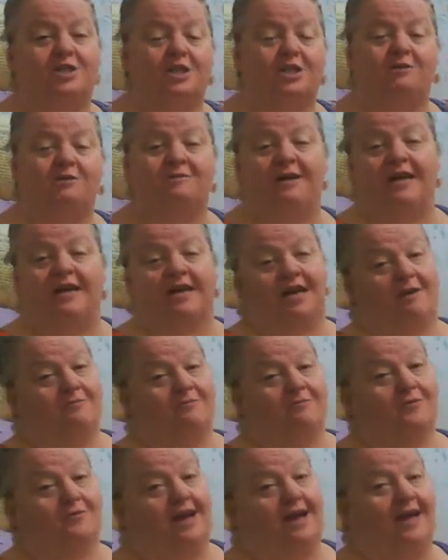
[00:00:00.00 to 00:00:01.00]
she'll be
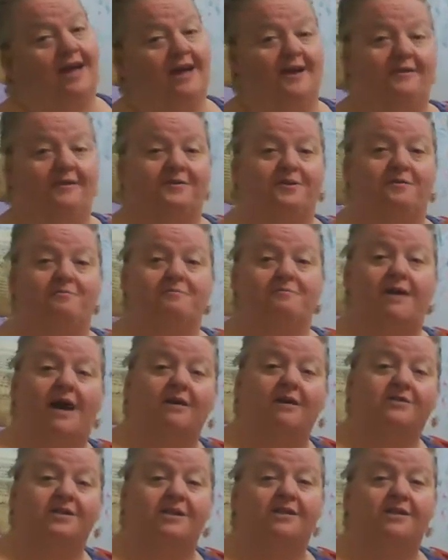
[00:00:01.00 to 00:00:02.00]
coming around the
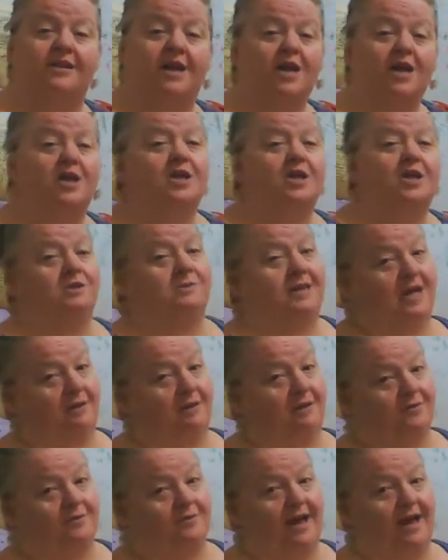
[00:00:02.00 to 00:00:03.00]
mountain. She'll be
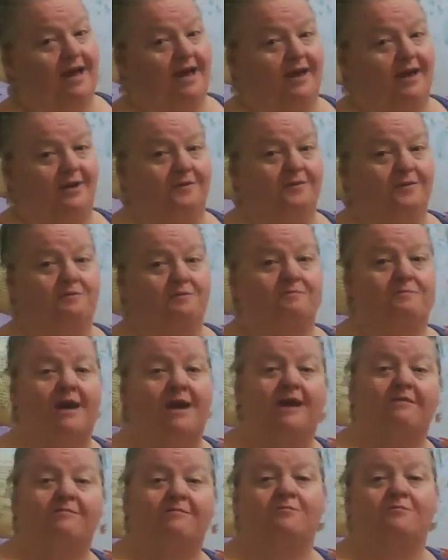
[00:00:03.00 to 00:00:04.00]
coming around the
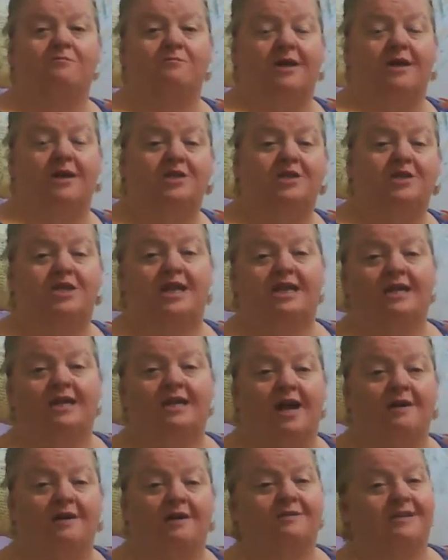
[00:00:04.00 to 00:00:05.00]
mountain when she
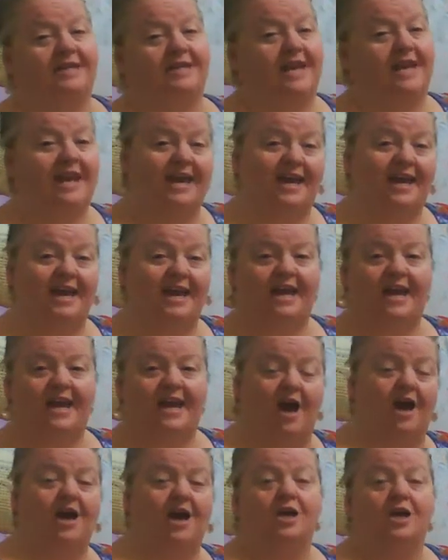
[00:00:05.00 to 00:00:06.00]
comes,
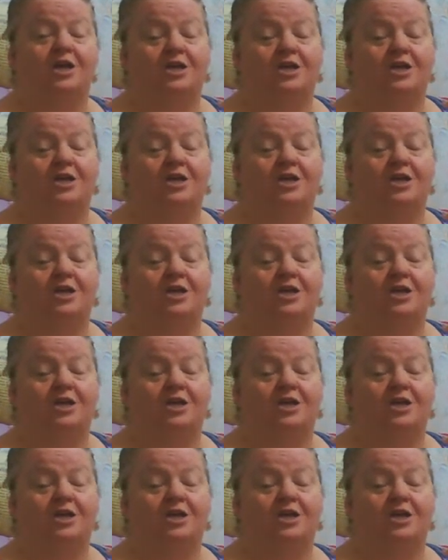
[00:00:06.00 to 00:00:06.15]
yee-haw.